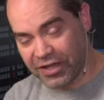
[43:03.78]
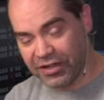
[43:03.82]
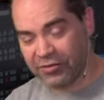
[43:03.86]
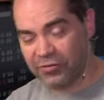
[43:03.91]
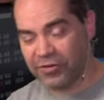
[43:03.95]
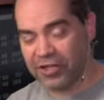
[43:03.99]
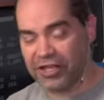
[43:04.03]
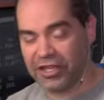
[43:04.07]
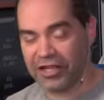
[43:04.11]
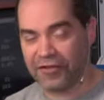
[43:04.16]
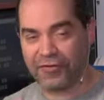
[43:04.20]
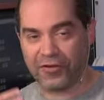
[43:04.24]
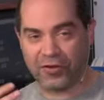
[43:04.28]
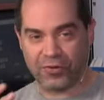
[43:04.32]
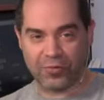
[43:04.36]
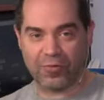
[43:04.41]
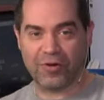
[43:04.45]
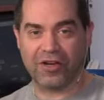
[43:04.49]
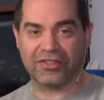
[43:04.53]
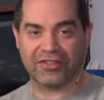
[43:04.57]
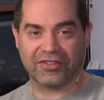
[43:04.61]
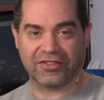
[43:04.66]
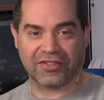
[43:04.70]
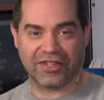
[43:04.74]
the way, if you
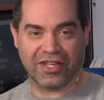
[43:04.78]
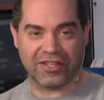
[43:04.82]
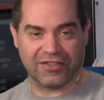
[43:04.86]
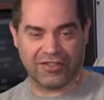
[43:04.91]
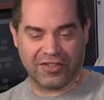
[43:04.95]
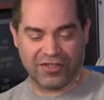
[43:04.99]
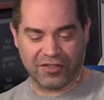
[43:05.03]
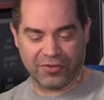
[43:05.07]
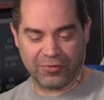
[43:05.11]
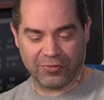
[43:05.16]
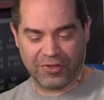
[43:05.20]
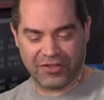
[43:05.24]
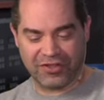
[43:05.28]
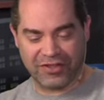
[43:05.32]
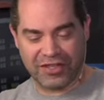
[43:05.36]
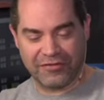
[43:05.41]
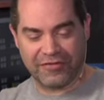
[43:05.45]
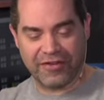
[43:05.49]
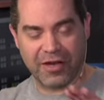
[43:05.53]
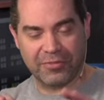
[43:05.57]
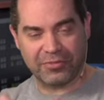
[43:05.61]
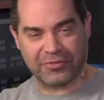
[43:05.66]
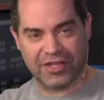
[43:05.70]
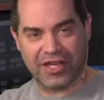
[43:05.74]
want to continue to receive
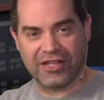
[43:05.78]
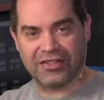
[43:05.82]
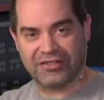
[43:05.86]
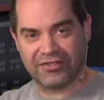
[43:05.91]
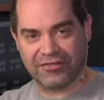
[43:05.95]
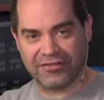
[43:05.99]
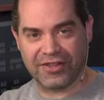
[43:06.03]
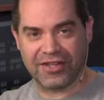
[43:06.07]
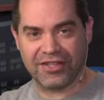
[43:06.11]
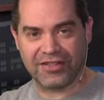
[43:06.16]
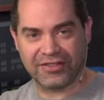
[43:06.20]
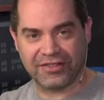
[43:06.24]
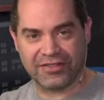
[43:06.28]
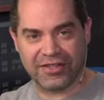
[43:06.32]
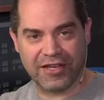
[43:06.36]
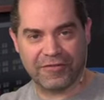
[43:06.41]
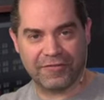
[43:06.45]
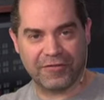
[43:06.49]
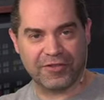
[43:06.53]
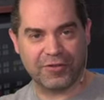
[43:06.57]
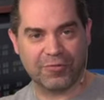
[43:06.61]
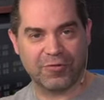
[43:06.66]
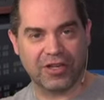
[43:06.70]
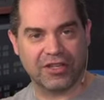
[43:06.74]
updates for this
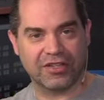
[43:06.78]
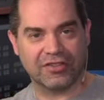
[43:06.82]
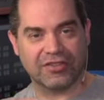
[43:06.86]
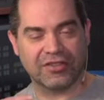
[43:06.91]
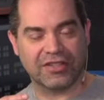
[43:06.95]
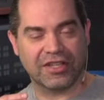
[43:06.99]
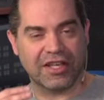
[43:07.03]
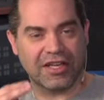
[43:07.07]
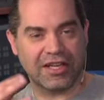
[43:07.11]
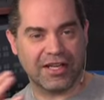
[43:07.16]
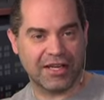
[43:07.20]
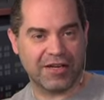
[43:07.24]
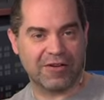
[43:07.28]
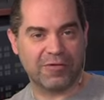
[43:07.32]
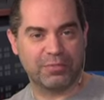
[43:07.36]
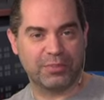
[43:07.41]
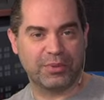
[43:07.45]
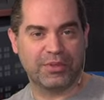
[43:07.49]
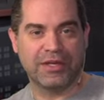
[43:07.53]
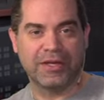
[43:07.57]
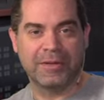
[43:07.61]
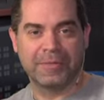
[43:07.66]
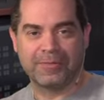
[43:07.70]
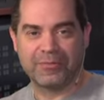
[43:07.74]
stuff and you want to get help
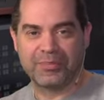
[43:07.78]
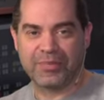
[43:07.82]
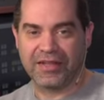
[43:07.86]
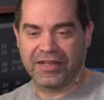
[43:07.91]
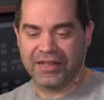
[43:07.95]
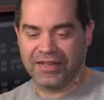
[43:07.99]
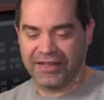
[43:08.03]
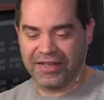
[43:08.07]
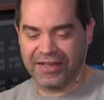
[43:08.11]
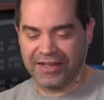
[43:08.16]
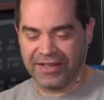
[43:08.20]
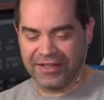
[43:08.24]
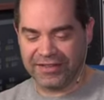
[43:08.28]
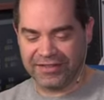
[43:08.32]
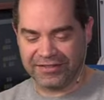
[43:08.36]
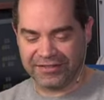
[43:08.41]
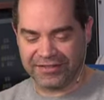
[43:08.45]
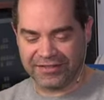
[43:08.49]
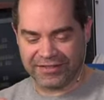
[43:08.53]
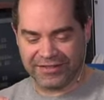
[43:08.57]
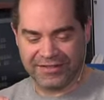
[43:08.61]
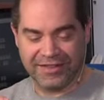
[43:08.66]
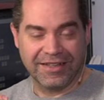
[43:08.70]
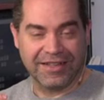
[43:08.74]

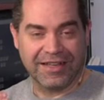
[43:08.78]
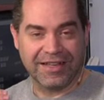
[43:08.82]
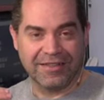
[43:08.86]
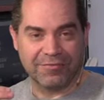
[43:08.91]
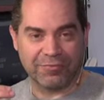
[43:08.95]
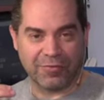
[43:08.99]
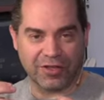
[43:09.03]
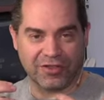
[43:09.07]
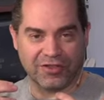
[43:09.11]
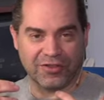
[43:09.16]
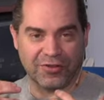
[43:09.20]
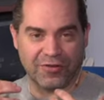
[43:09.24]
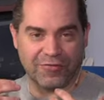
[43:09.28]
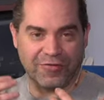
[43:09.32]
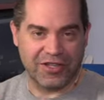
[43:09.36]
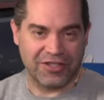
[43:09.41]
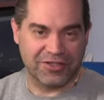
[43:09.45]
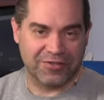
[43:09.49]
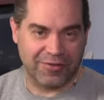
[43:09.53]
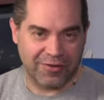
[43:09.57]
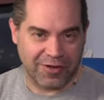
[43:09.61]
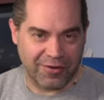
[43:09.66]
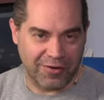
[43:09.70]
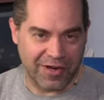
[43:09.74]
and do
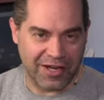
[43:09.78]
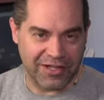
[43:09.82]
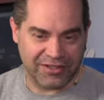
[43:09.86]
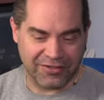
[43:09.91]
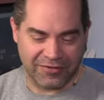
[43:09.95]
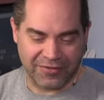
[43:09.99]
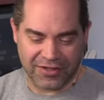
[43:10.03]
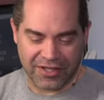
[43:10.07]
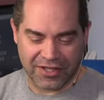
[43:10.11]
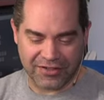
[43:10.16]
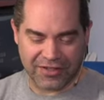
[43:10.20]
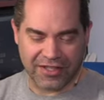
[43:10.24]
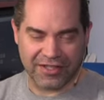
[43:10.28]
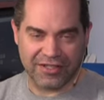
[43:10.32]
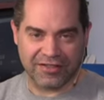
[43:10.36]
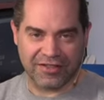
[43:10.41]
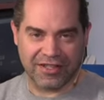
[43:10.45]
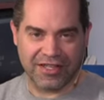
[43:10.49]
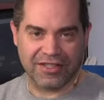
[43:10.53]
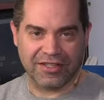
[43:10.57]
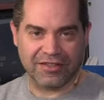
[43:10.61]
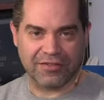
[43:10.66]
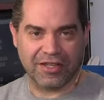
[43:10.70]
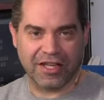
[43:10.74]
feature requests for that kind of
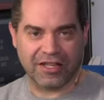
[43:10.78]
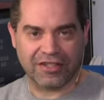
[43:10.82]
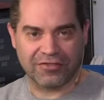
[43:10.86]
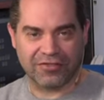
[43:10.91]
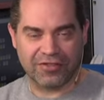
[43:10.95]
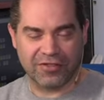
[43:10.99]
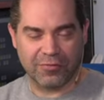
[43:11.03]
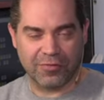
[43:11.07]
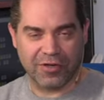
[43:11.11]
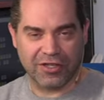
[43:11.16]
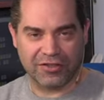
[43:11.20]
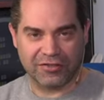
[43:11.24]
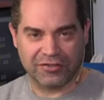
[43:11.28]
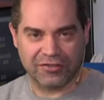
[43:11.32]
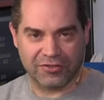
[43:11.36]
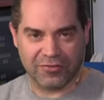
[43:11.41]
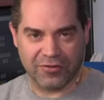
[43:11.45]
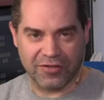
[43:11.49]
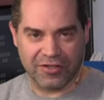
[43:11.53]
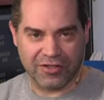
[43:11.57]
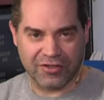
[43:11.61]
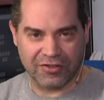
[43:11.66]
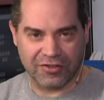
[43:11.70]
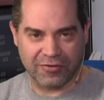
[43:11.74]
thing, actually you want to
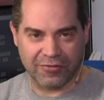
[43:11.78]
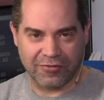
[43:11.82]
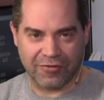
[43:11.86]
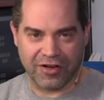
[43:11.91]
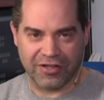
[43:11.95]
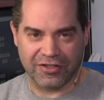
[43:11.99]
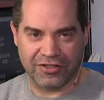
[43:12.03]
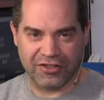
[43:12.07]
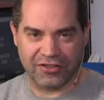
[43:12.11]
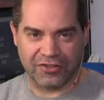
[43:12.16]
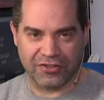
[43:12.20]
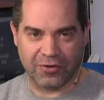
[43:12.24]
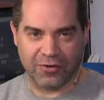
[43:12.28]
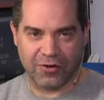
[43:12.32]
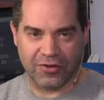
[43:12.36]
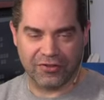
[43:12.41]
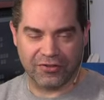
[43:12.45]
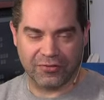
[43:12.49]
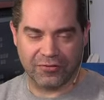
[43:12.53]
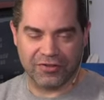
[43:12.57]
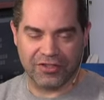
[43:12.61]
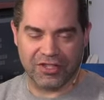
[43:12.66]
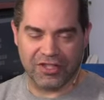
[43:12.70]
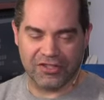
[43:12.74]
join us over on Discord,
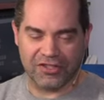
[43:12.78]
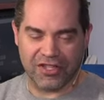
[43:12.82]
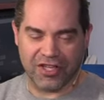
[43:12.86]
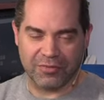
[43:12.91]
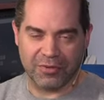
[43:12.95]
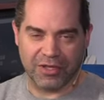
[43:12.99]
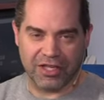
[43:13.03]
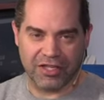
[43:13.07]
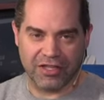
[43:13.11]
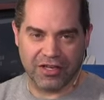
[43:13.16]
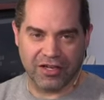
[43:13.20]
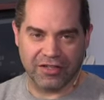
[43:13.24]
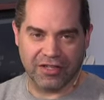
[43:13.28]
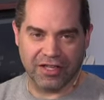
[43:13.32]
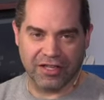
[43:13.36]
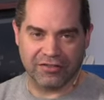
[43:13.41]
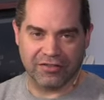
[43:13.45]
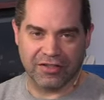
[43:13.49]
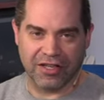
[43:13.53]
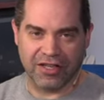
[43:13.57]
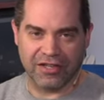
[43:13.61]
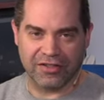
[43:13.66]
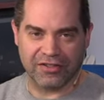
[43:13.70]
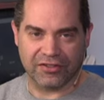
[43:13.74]
so d j p dot l
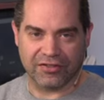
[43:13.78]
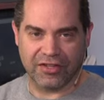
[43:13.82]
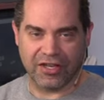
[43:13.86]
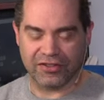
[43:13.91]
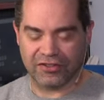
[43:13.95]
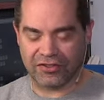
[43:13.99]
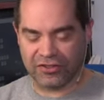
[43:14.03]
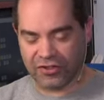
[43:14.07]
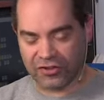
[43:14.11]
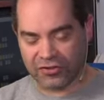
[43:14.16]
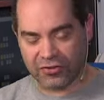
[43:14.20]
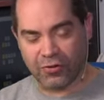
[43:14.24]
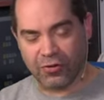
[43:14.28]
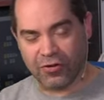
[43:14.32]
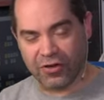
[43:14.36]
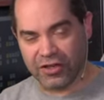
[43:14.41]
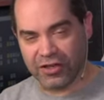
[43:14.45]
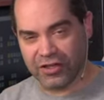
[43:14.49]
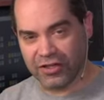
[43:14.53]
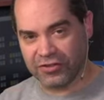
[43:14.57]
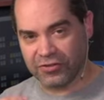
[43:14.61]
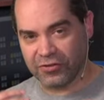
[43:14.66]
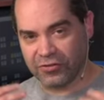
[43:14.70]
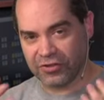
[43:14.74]
i slash discord
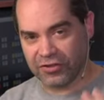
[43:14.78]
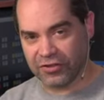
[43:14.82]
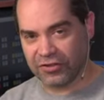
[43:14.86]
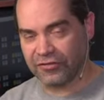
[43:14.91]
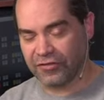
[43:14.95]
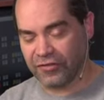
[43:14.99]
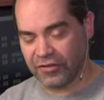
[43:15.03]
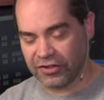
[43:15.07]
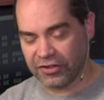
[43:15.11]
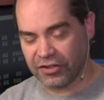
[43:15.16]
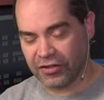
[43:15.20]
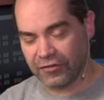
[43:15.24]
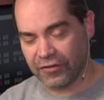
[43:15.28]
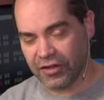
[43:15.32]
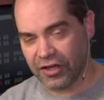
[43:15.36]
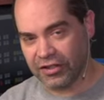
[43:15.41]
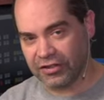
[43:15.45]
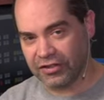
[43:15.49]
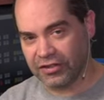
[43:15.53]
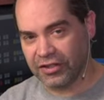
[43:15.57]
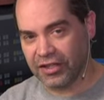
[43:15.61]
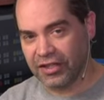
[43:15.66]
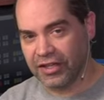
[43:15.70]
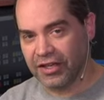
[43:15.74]
in order to, to
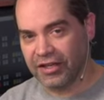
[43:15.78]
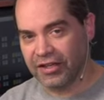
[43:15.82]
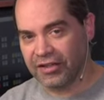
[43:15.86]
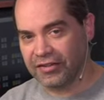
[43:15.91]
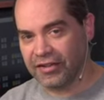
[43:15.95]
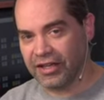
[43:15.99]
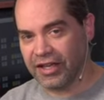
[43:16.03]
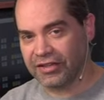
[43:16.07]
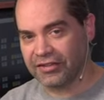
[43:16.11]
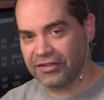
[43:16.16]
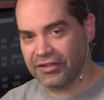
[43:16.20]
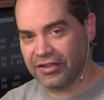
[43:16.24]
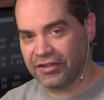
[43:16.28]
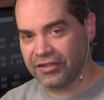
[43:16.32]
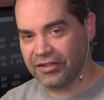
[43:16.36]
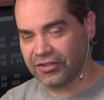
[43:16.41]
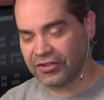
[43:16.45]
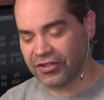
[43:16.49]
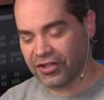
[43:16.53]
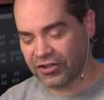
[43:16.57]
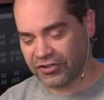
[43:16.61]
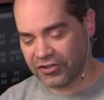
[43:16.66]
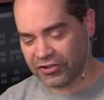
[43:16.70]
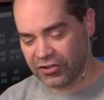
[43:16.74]
find that uh,
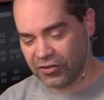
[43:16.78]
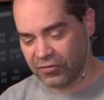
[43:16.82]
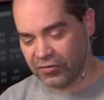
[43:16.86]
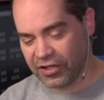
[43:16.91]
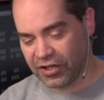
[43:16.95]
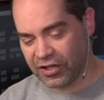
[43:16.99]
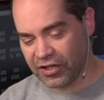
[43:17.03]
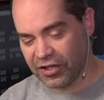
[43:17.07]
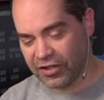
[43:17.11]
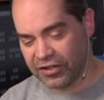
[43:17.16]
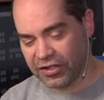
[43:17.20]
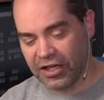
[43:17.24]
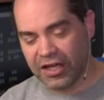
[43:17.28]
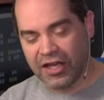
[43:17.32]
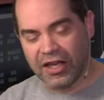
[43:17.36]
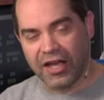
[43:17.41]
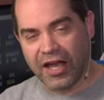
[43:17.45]
discussion going on.